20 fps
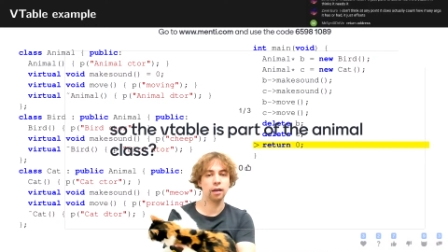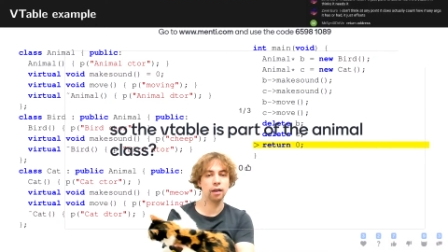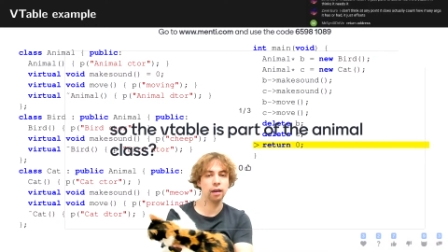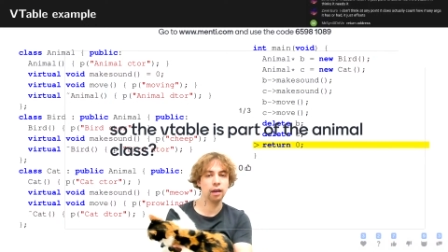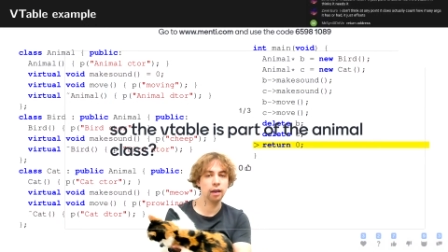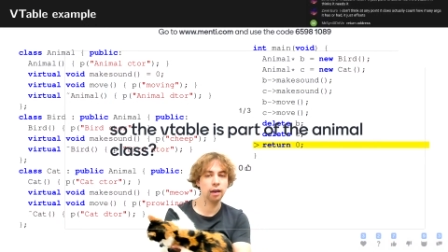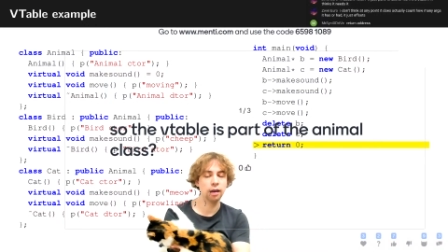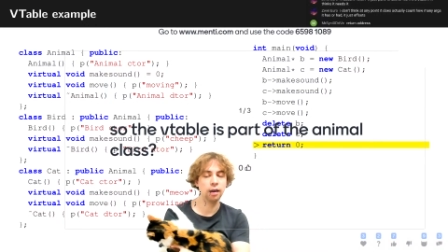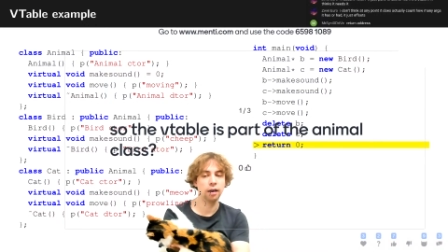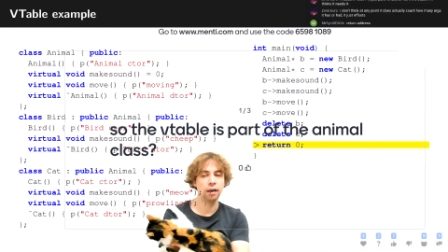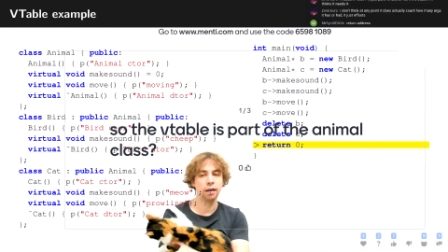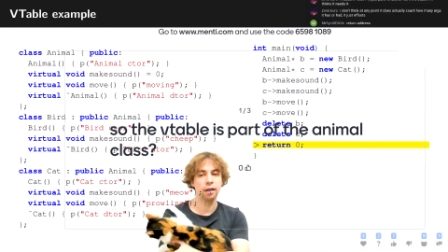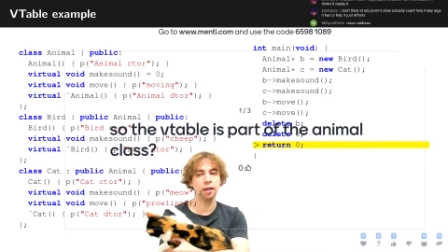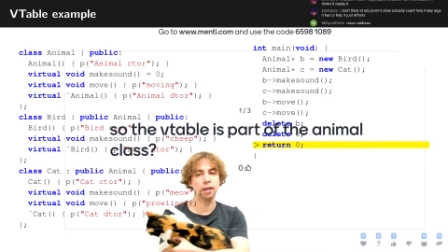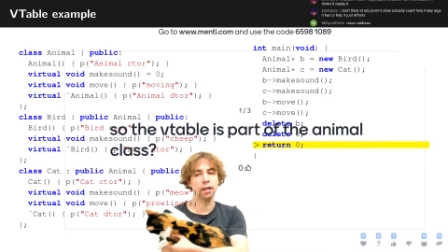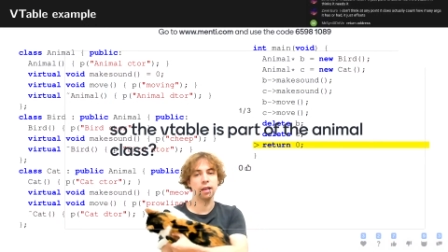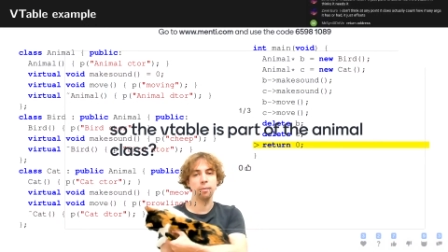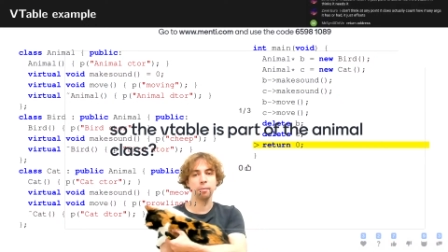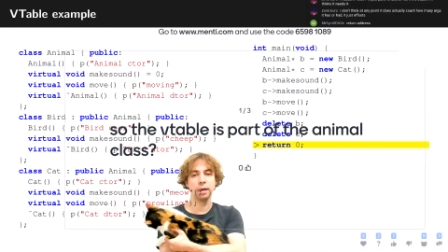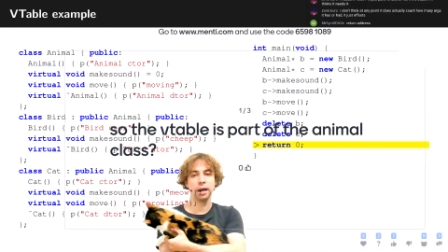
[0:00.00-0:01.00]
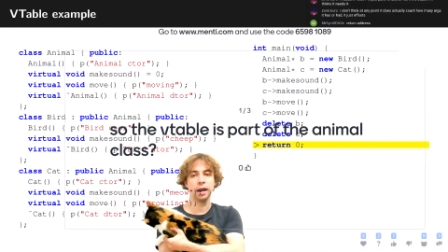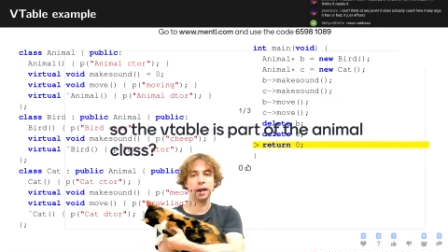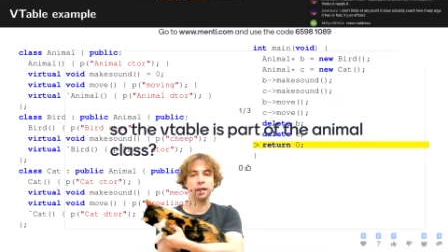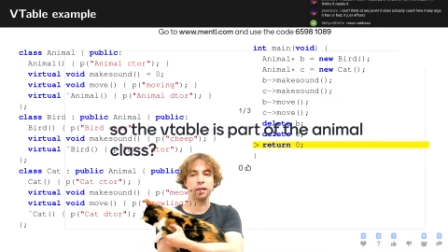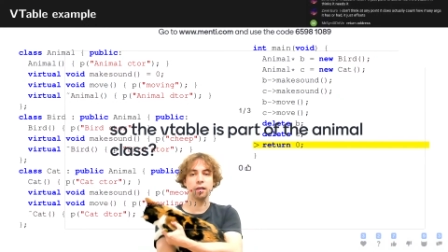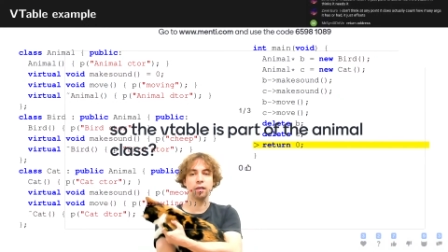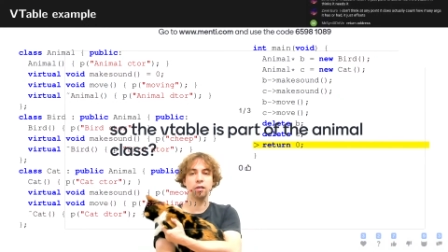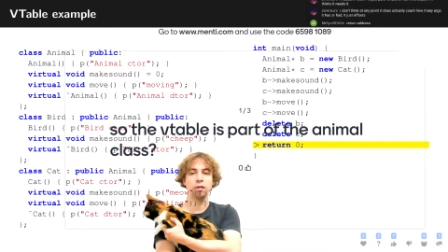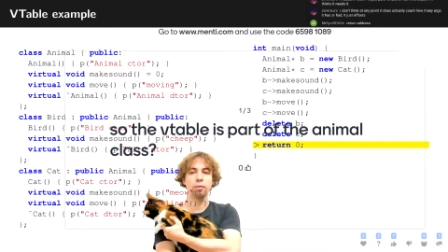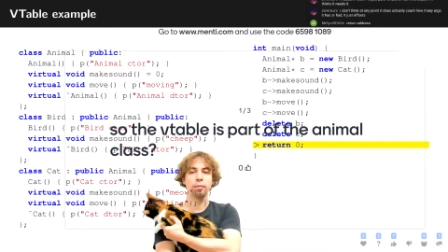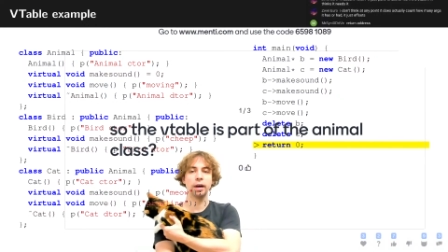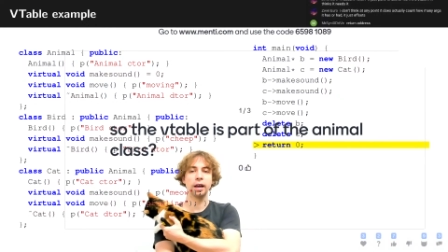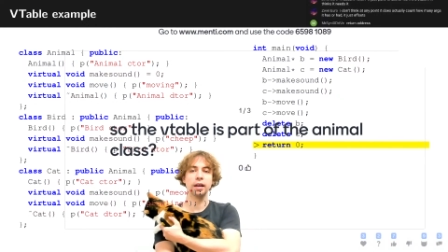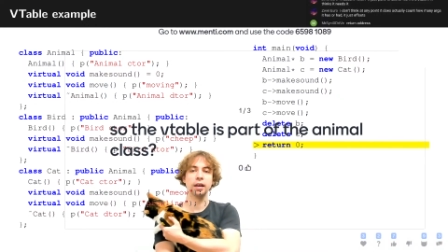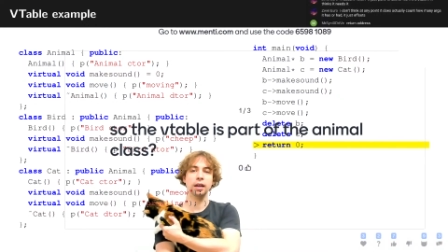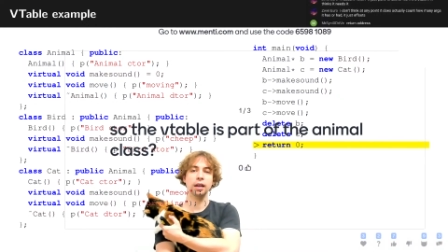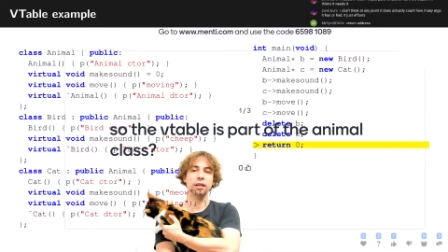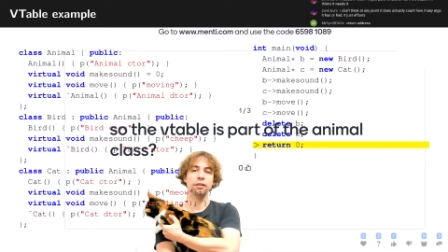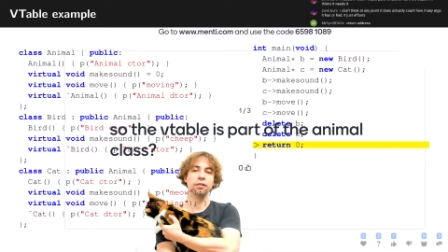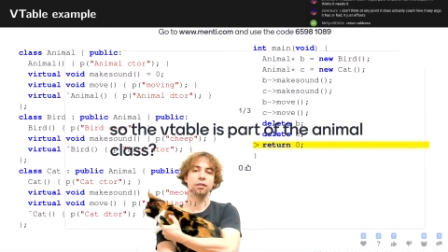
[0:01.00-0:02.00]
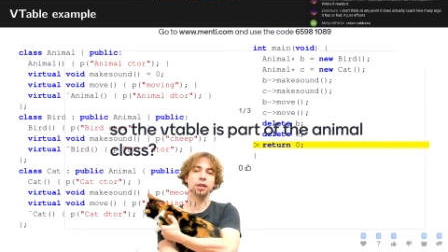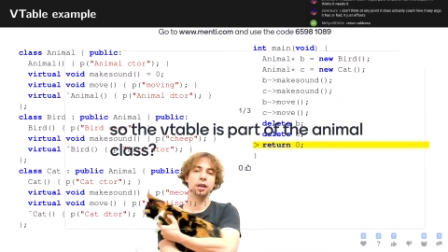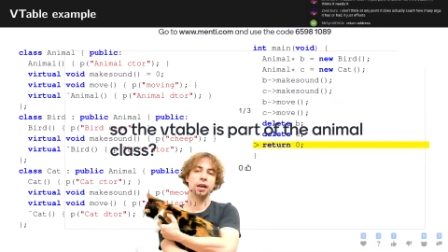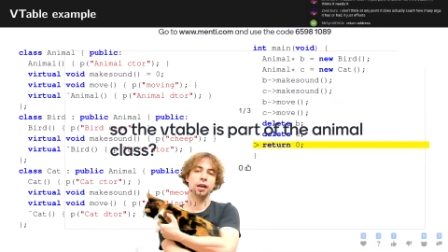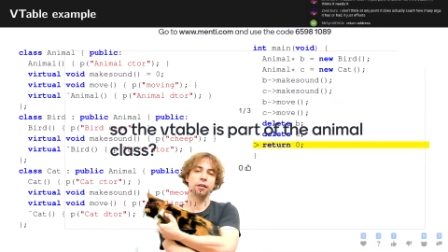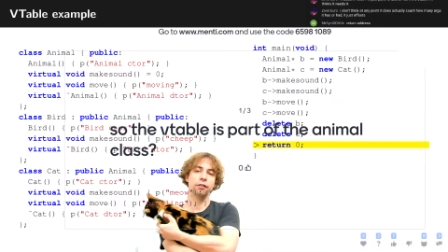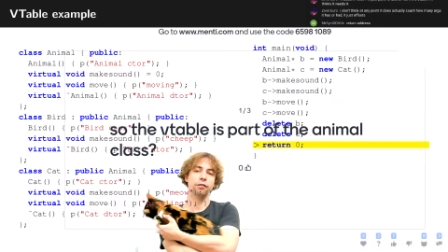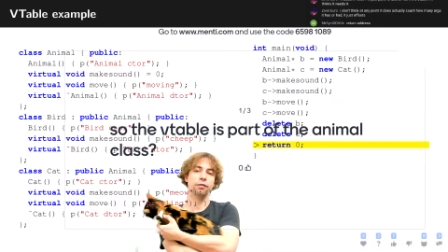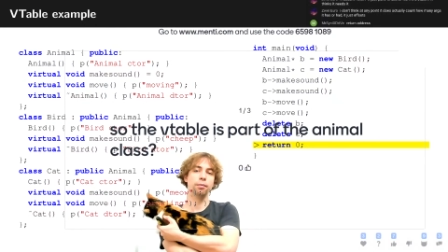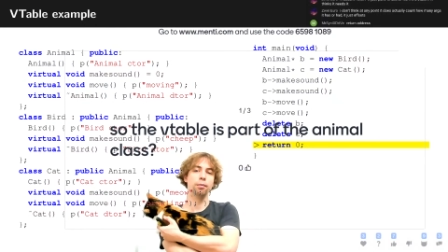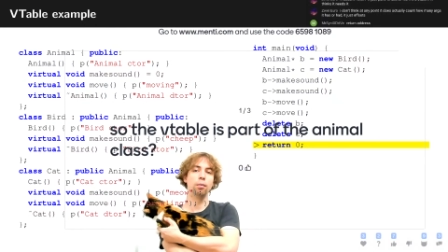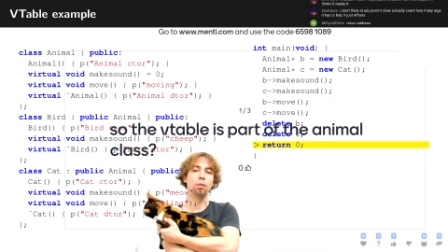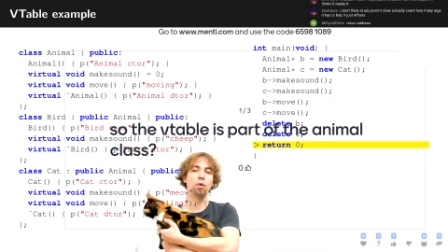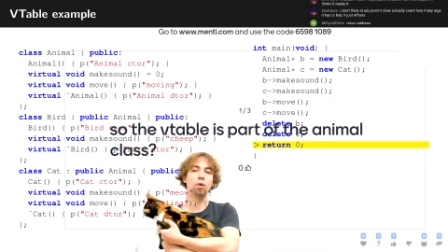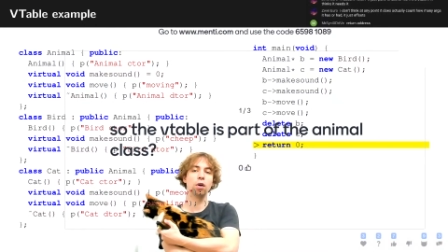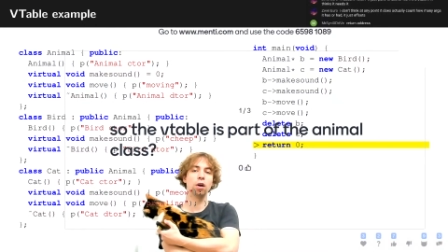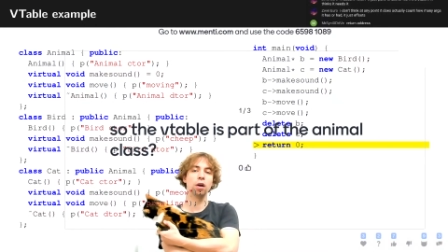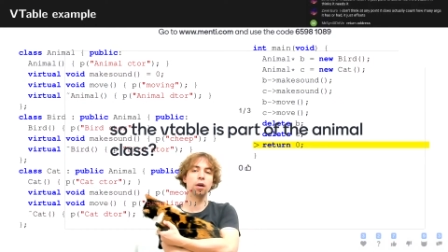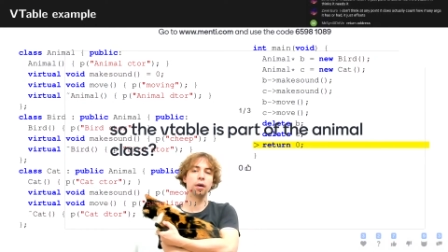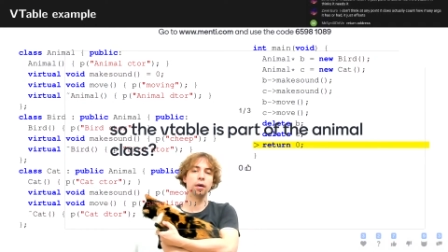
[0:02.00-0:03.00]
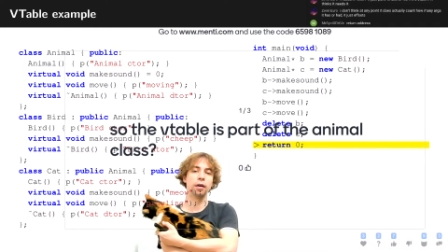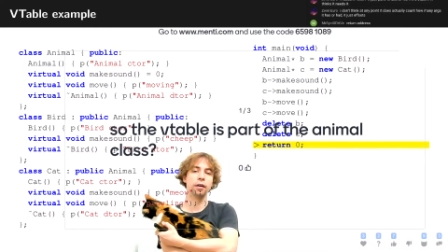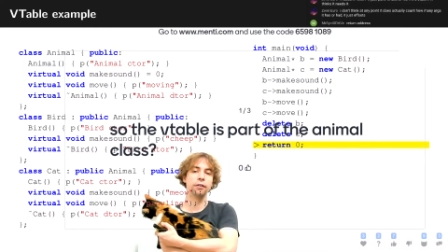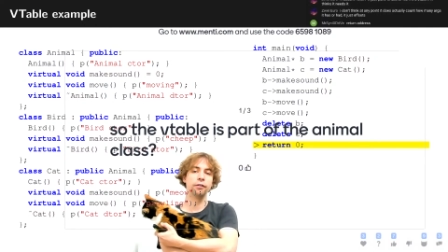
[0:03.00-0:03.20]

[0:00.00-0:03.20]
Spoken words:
in some cases you might even have more